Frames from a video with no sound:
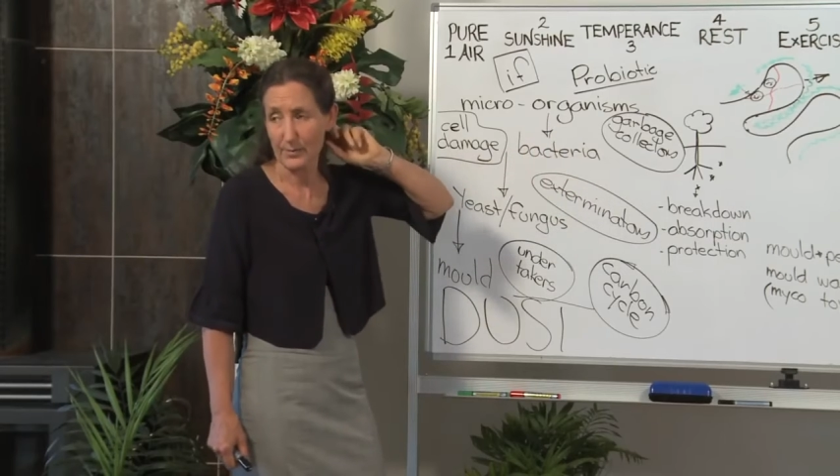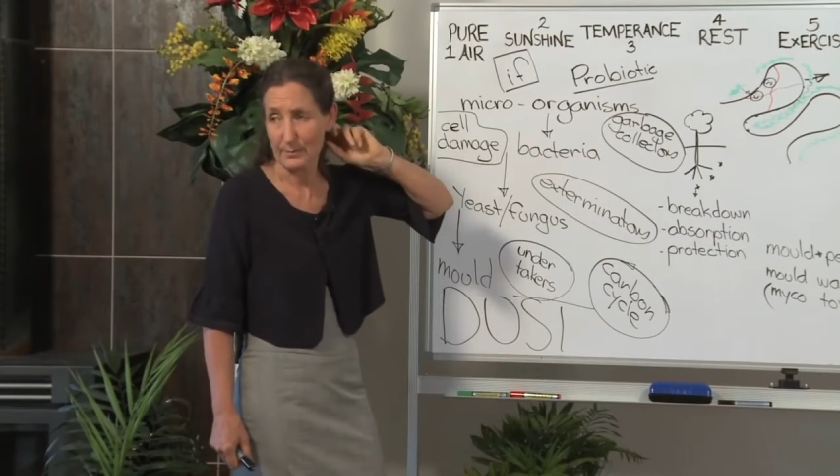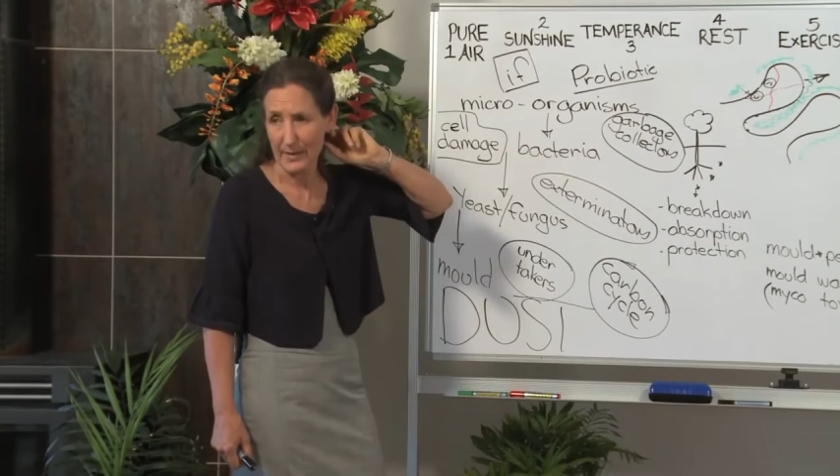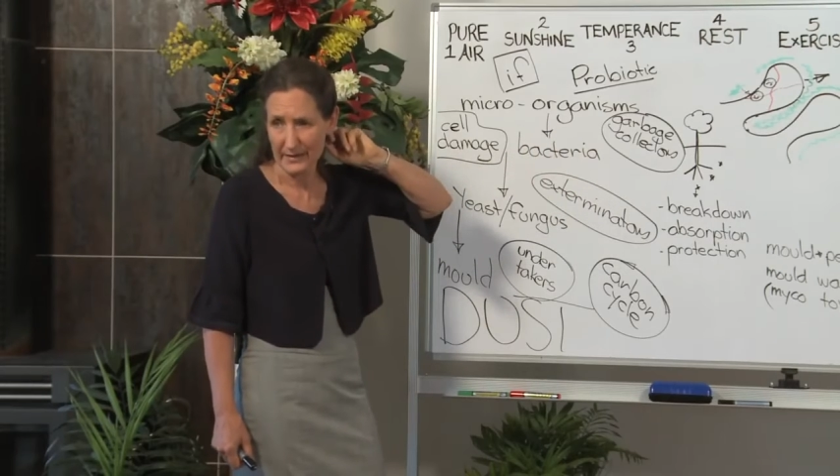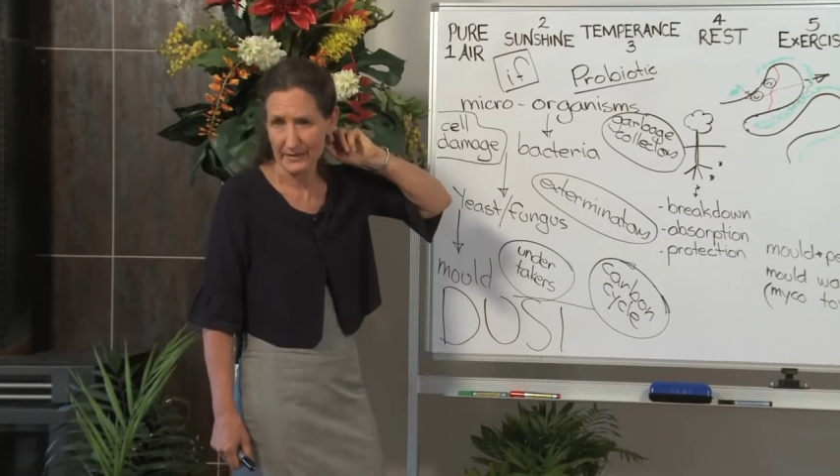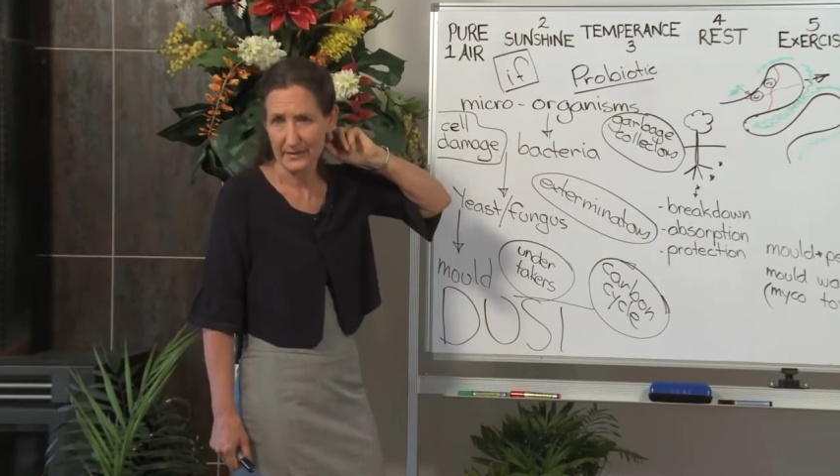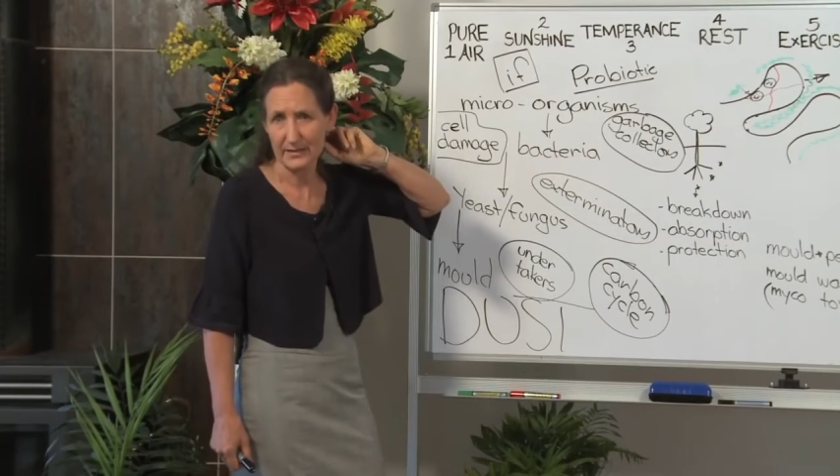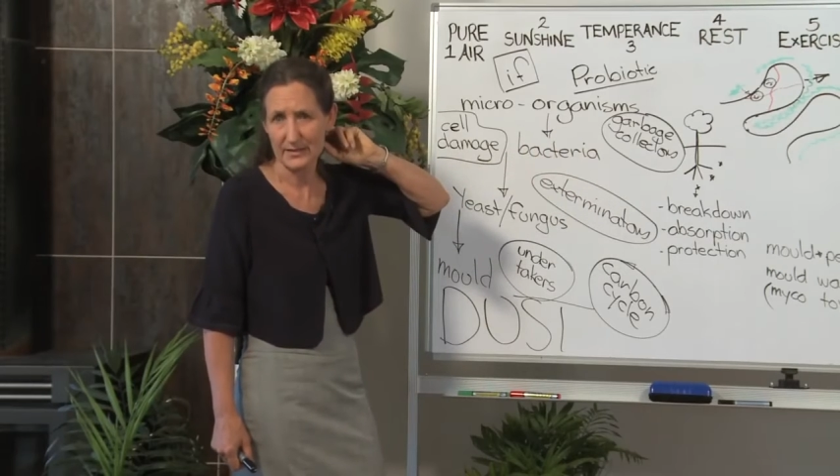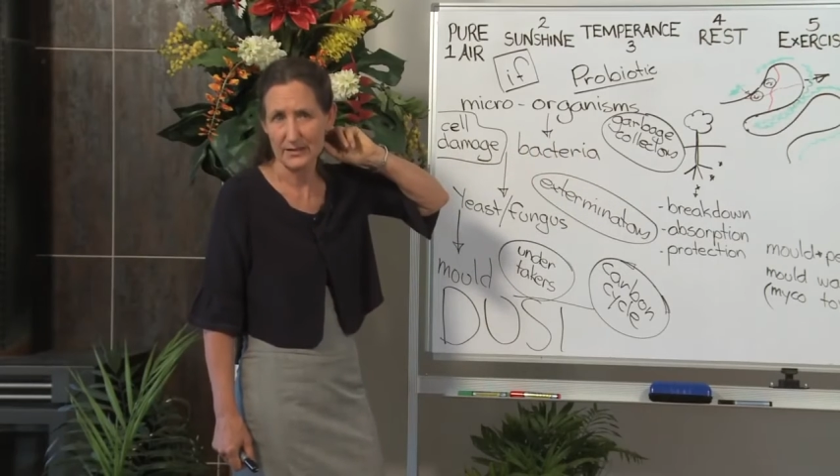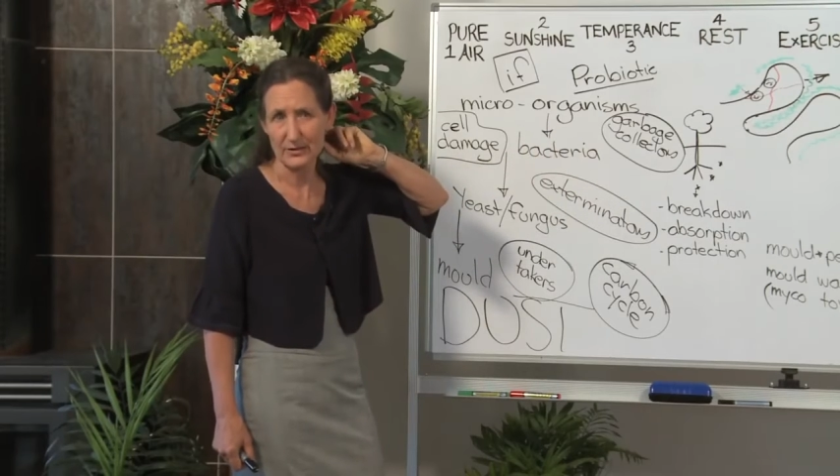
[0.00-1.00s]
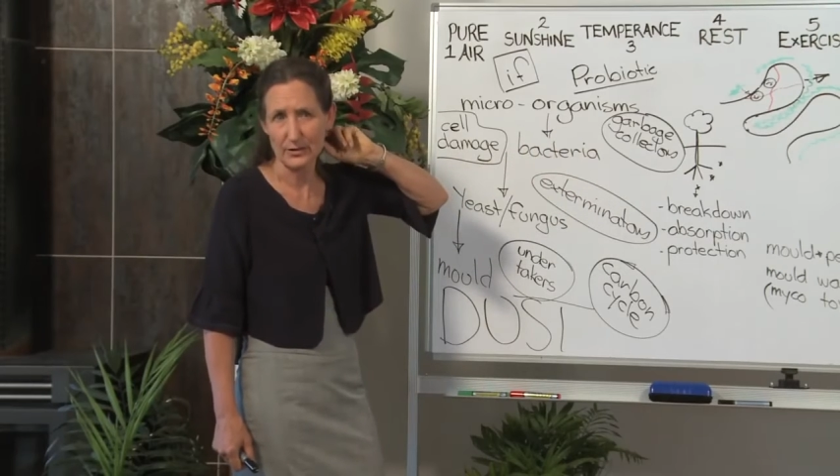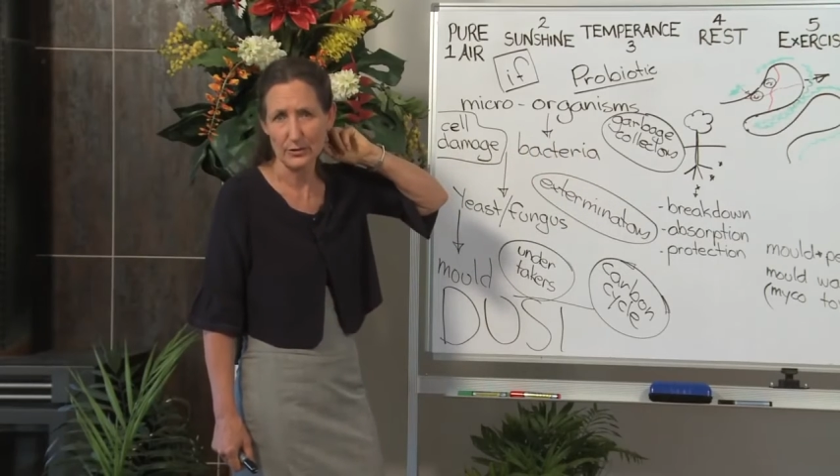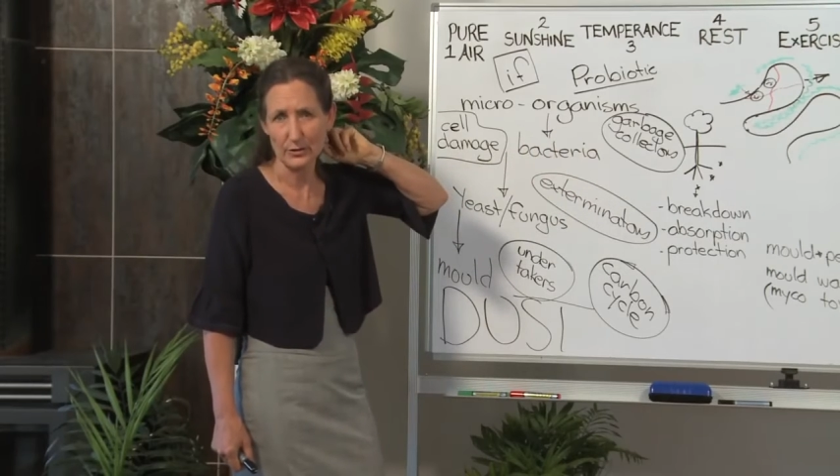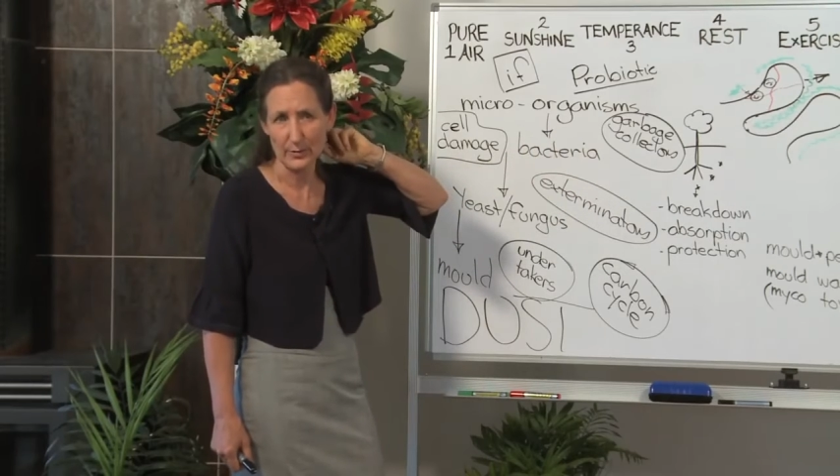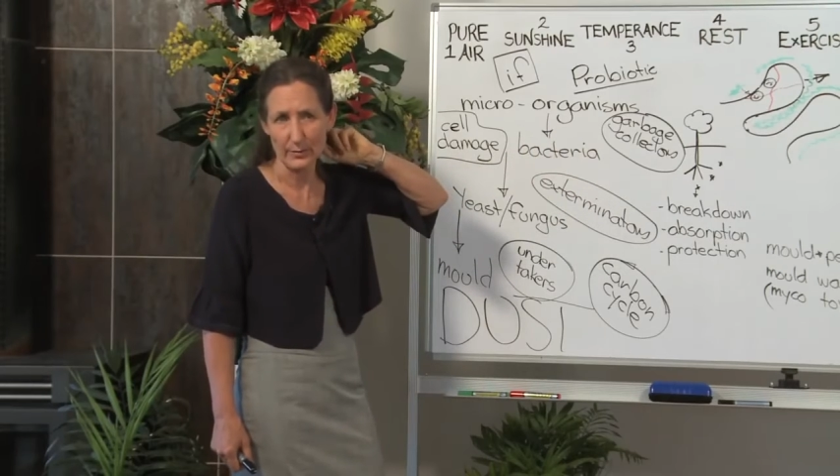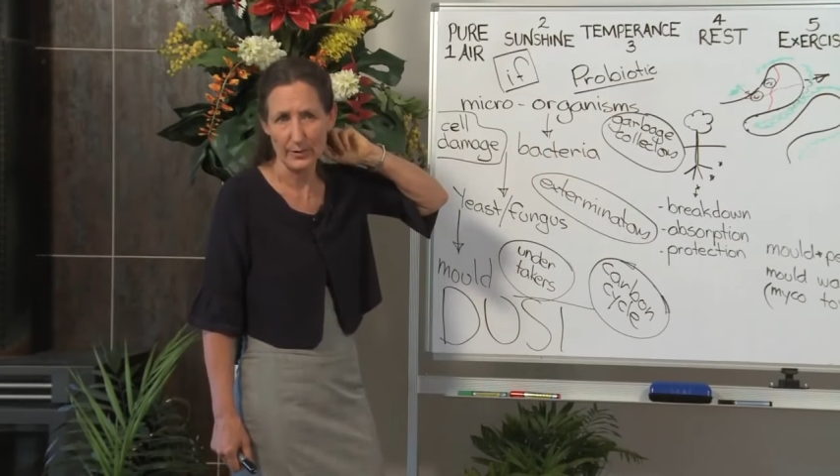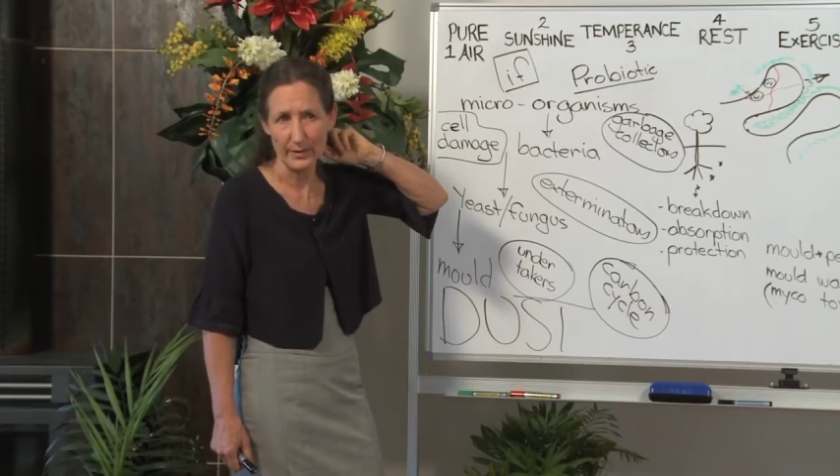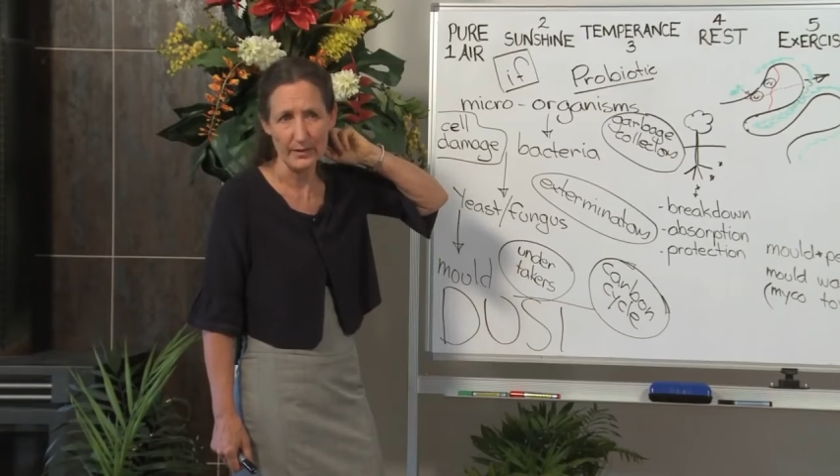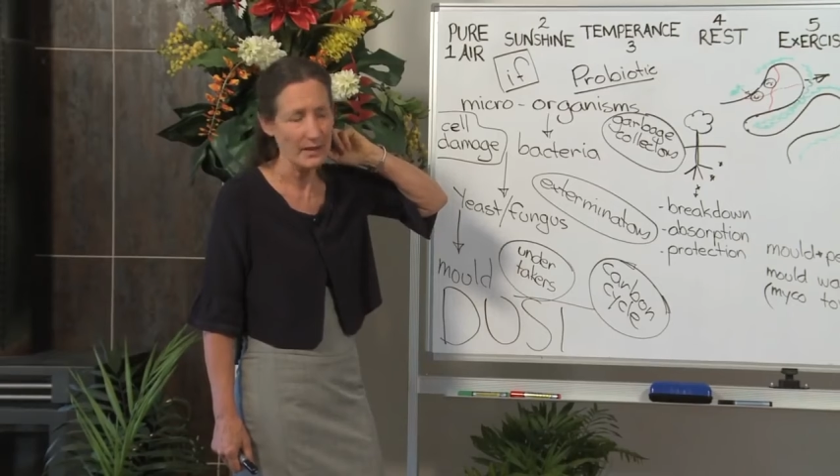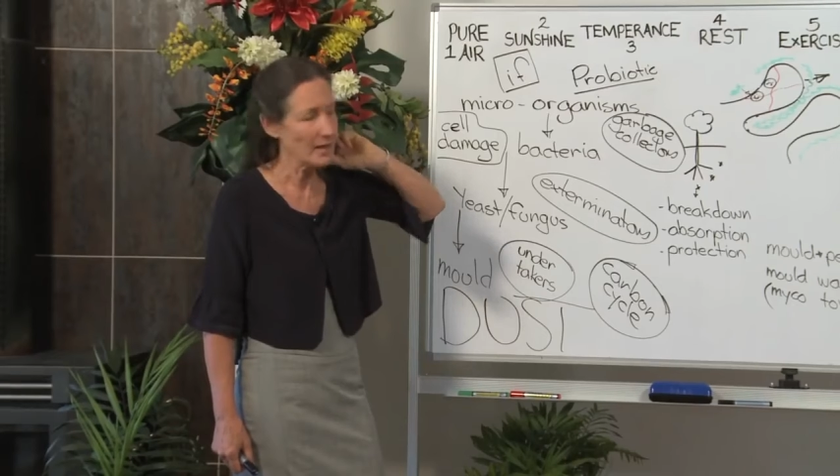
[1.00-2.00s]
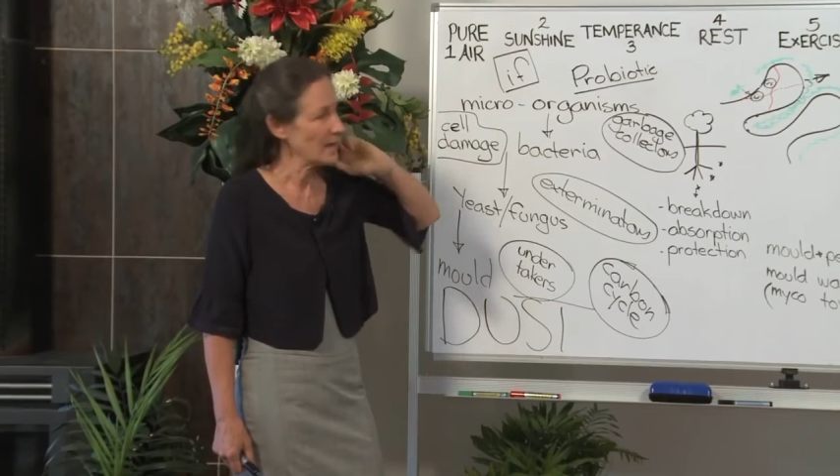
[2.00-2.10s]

maintenance in the human body,